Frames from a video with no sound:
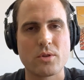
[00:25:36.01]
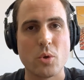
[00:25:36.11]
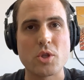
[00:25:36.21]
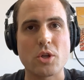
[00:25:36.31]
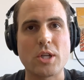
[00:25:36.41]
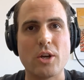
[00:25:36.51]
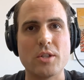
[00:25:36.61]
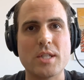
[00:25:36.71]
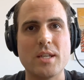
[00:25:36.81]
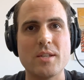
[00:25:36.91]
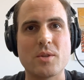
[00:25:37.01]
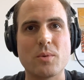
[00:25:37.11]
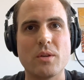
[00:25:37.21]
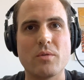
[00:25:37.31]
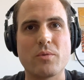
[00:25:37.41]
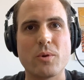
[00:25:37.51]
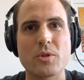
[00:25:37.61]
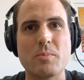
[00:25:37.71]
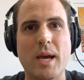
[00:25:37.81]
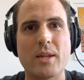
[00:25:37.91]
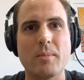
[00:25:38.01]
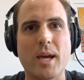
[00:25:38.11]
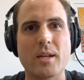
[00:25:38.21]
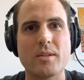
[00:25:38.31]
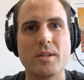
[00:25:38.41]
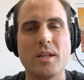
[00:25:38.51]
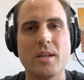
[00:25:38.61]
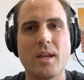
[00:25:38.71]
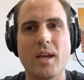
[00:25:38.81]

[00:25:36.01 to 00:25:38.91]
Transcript: Those are guarantees that we enforce mathematically,